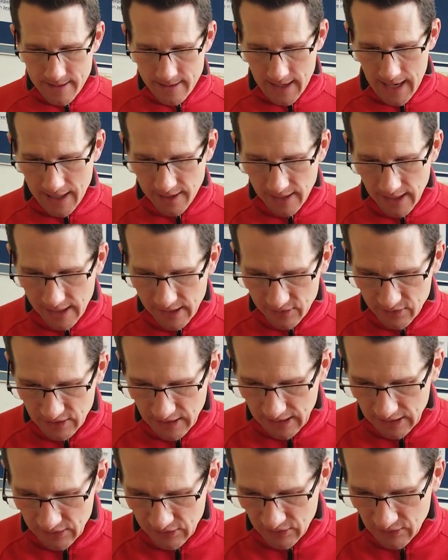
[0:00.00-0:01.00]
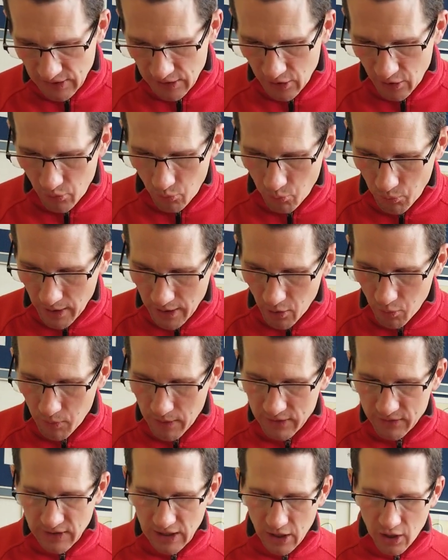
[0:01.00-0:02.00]
I'd like us to consider what it
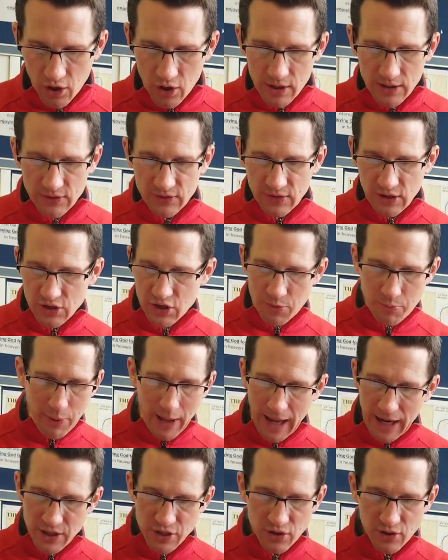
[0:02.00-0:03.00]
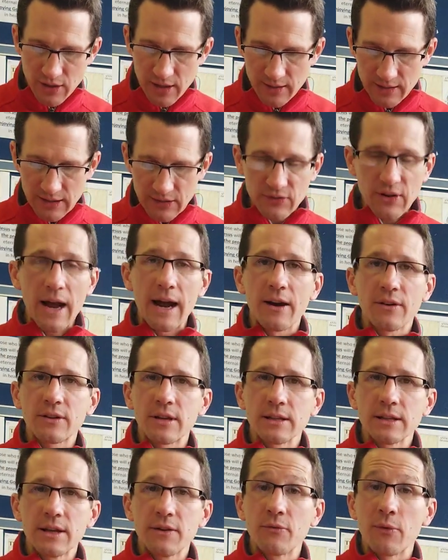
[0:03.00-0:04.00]
was that caused such a passion and desire to
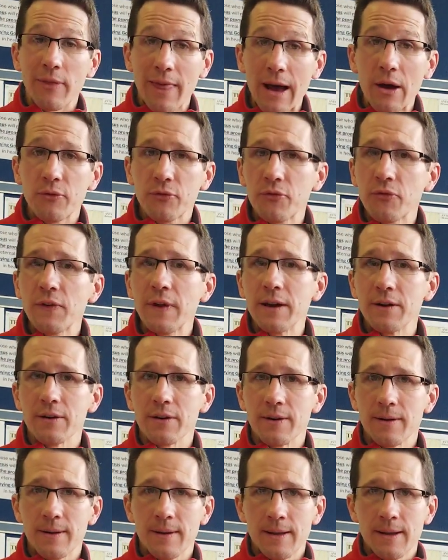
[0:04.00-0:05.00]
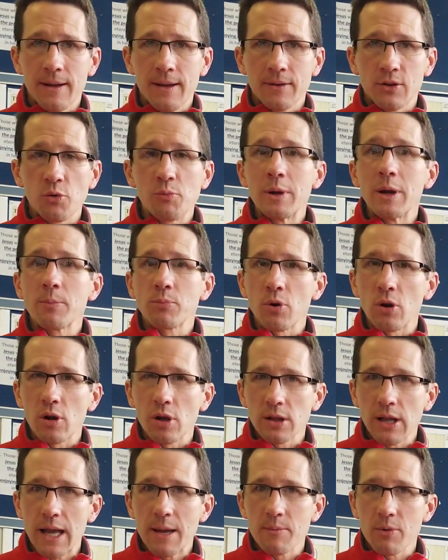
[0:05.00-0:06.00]
live without fear, to be a
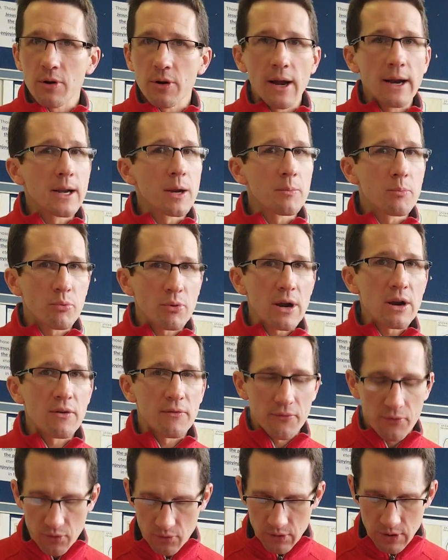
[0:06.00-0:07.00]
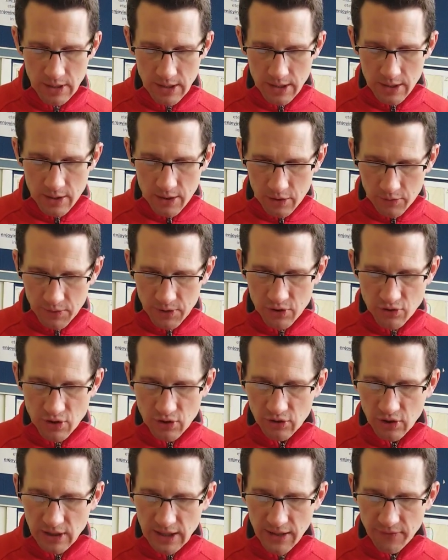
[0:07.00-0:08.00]
proclaimer and a prayerful Christian,
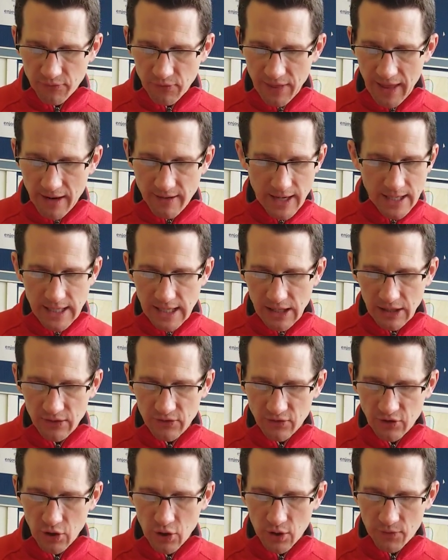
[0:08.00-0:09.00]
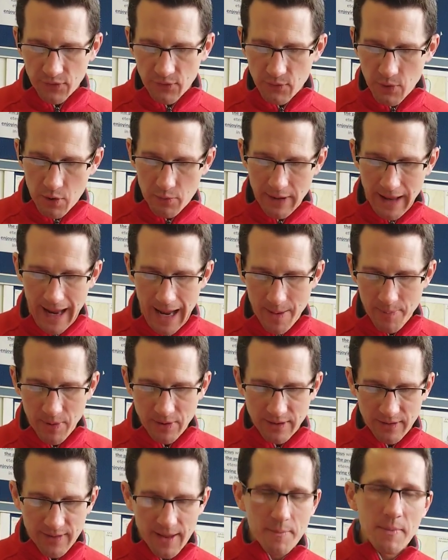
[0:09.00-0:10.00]
to live without any concern for what would happen
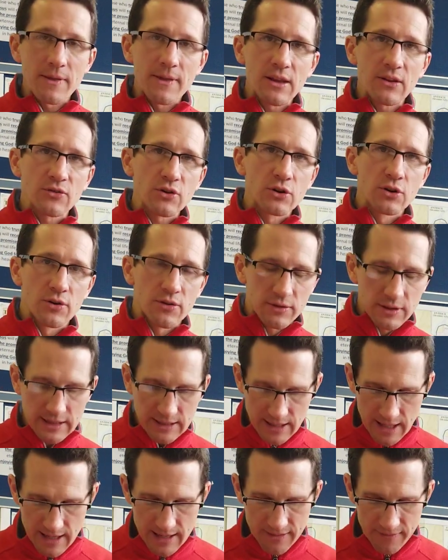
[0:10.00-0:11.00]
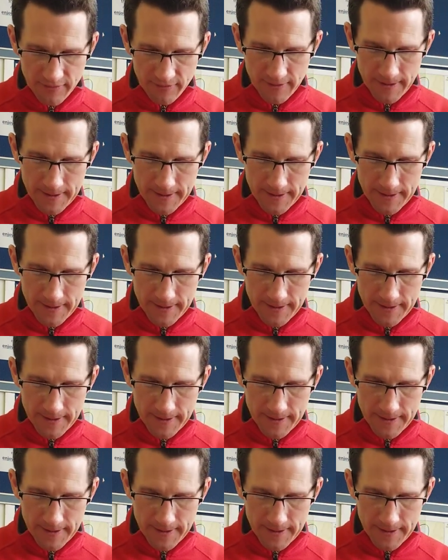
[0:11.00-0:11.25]
to them in this earthly life.